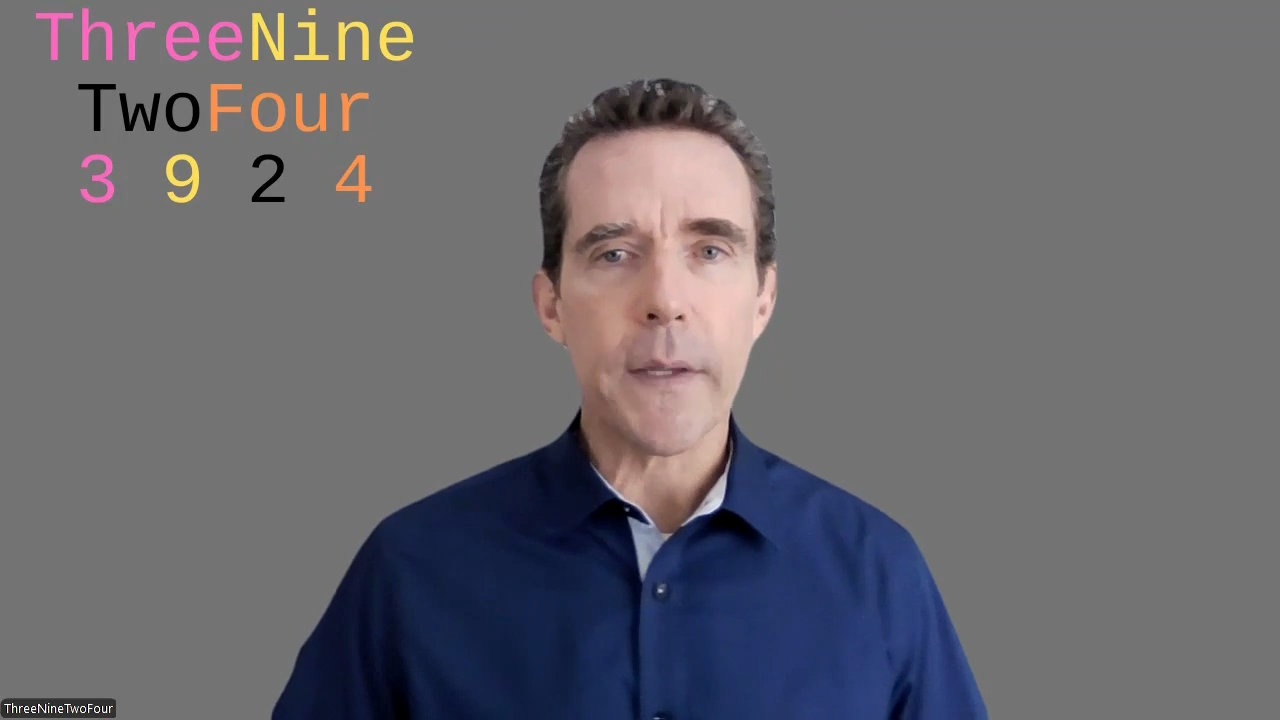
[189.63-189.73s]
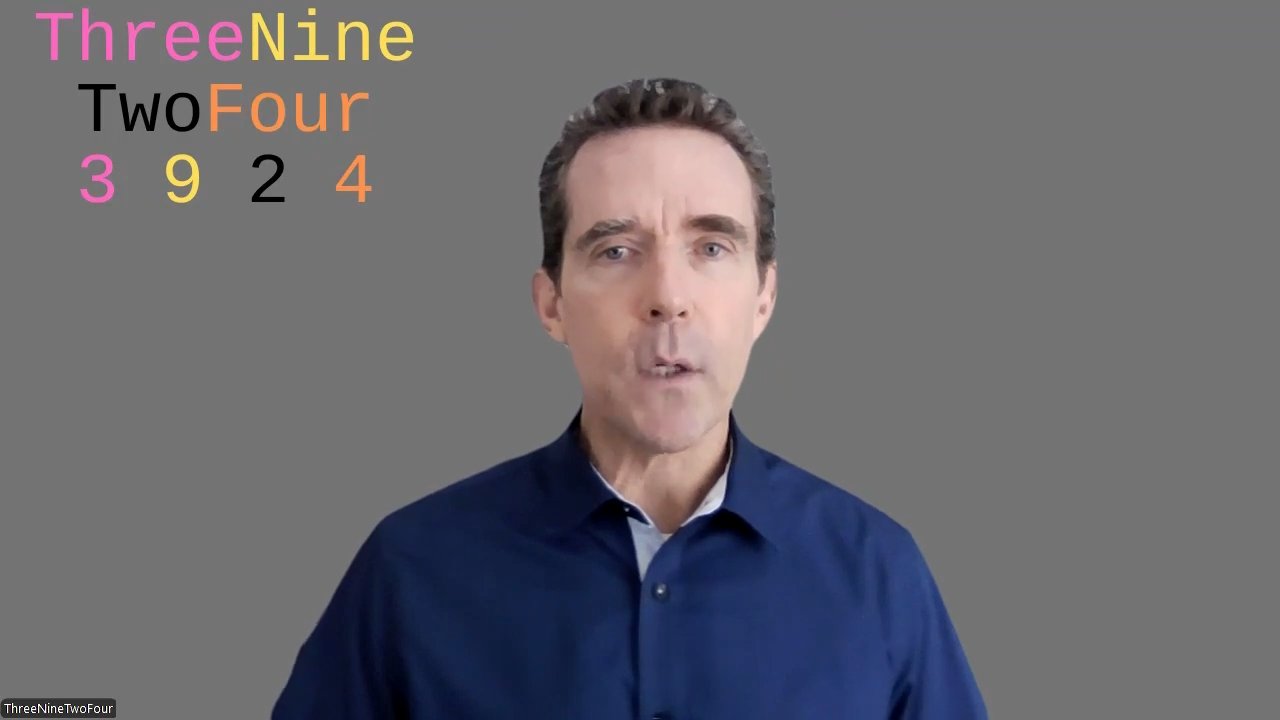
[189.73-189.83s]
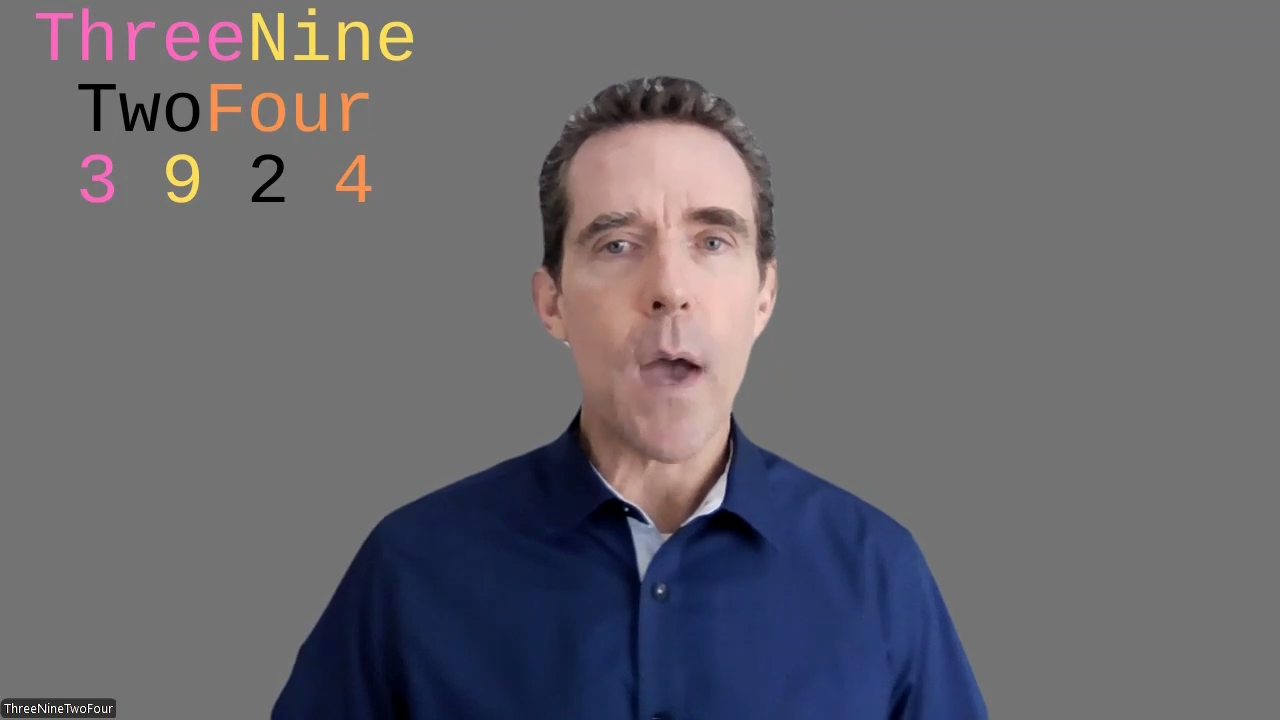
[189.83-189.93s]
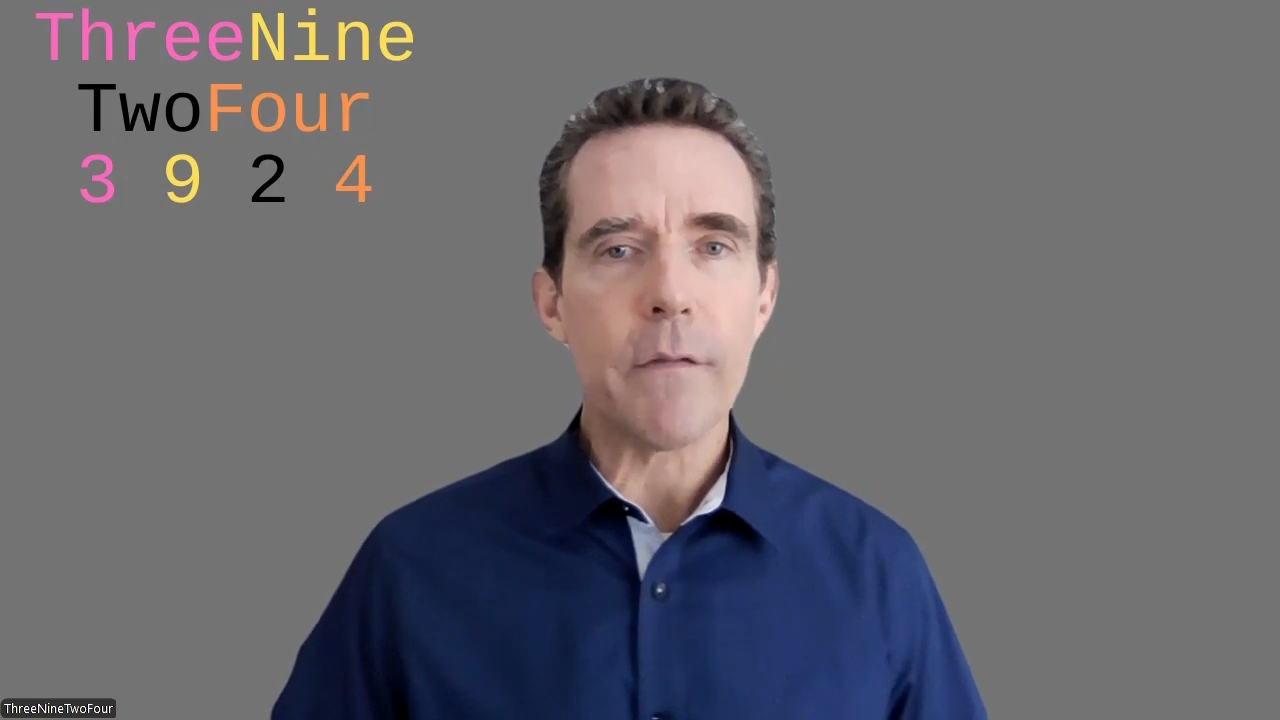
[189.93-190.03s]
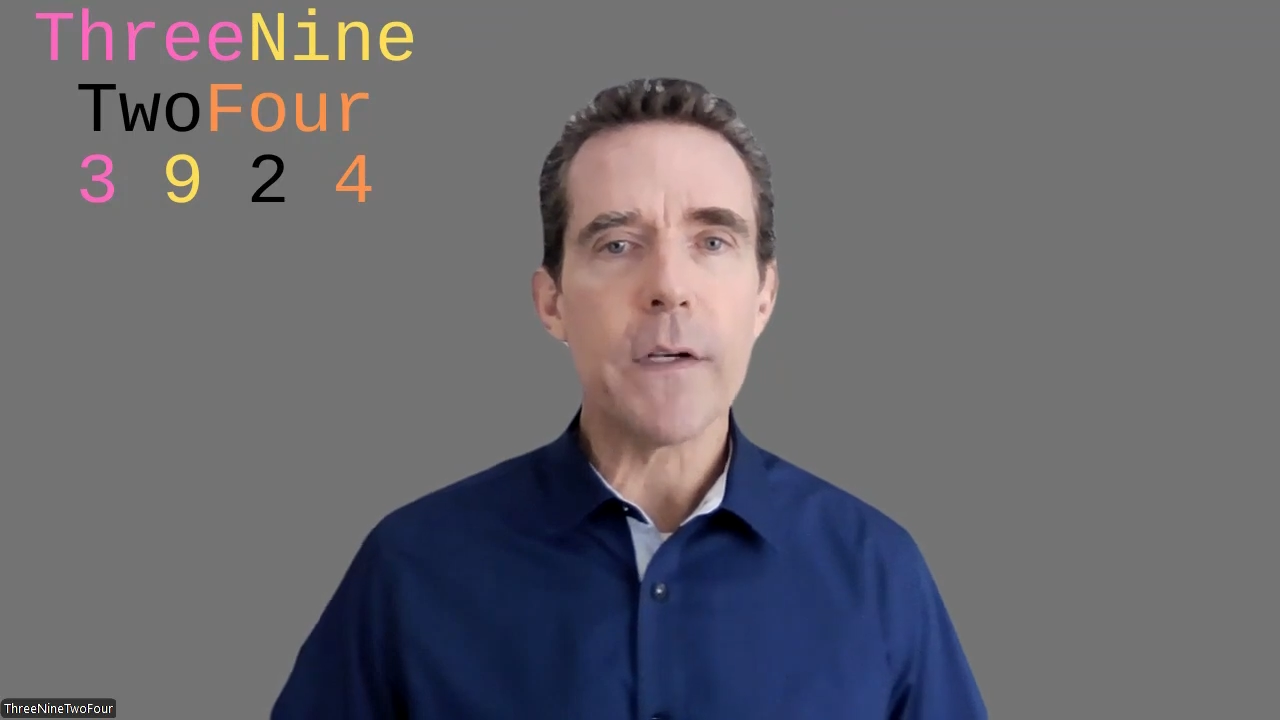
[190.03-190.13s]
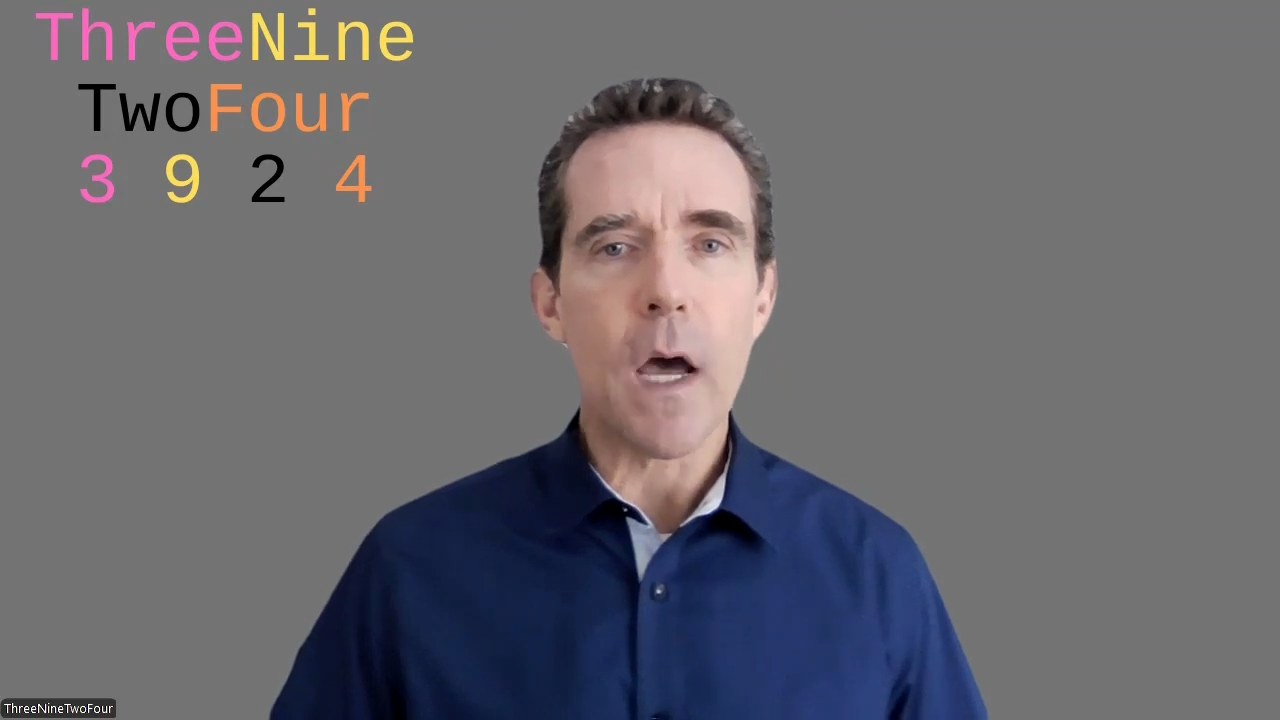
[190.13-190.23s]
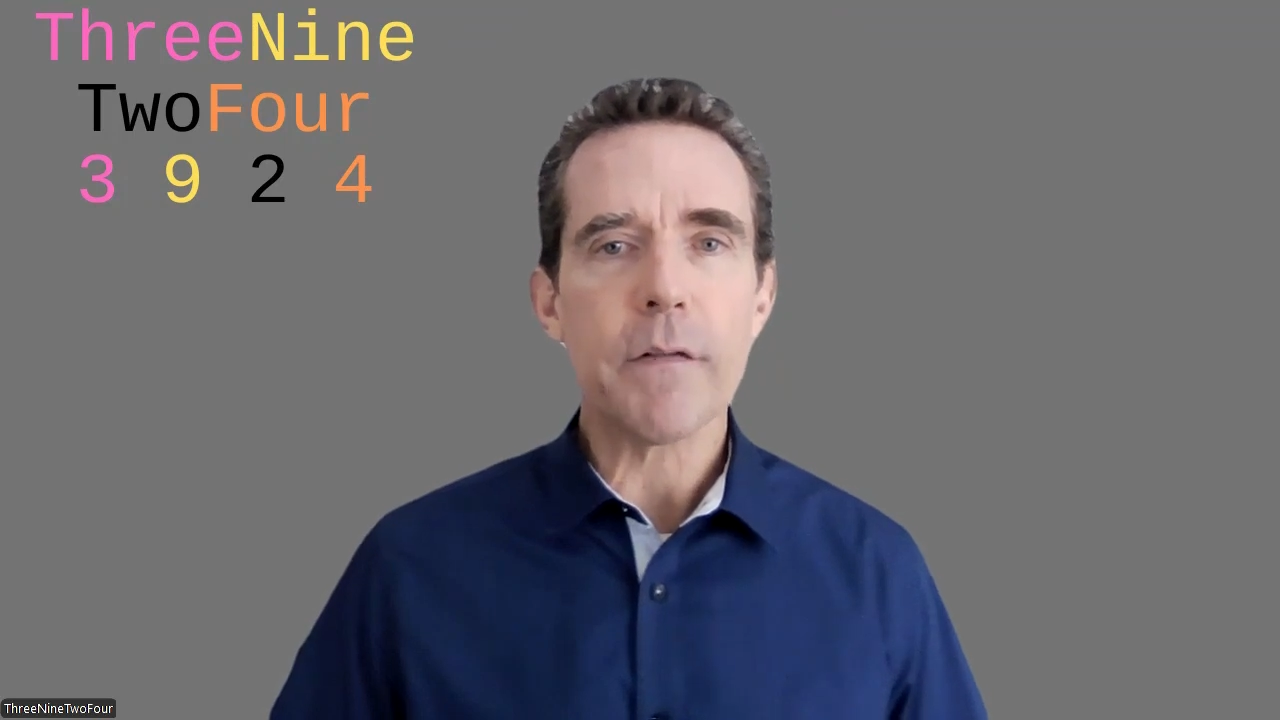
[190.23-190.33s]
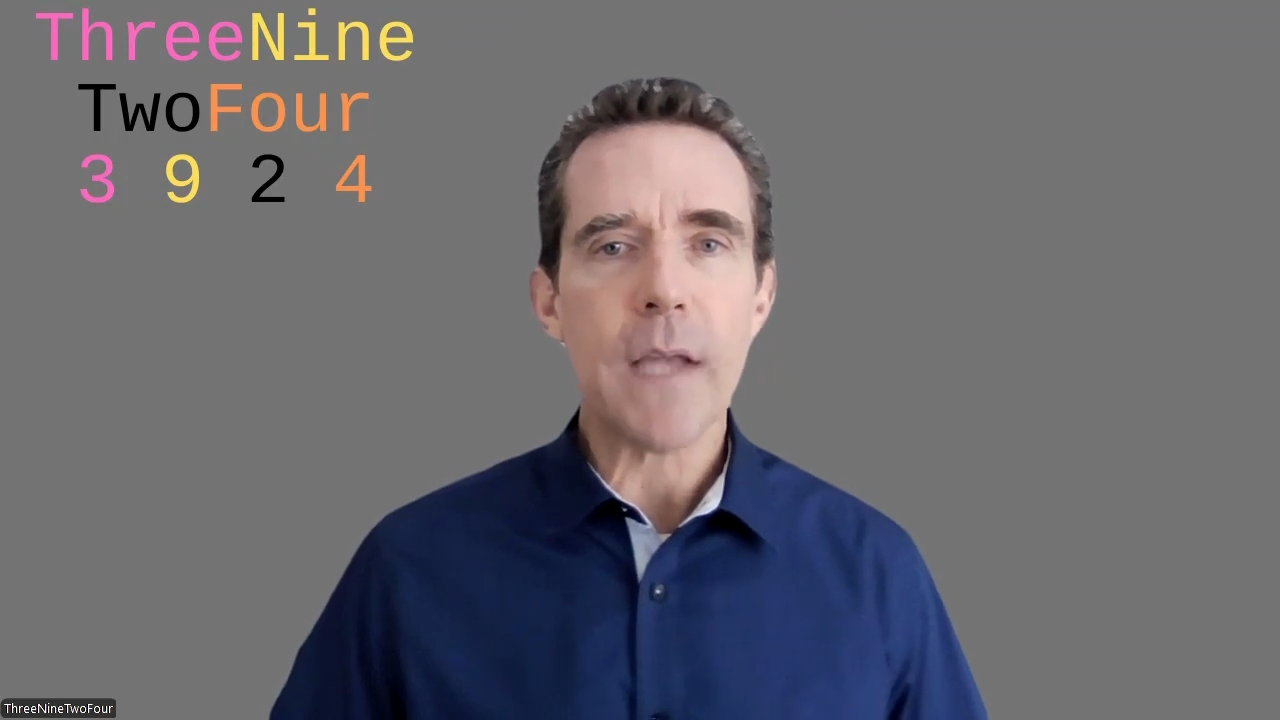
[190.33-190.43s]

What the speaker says: that you have enough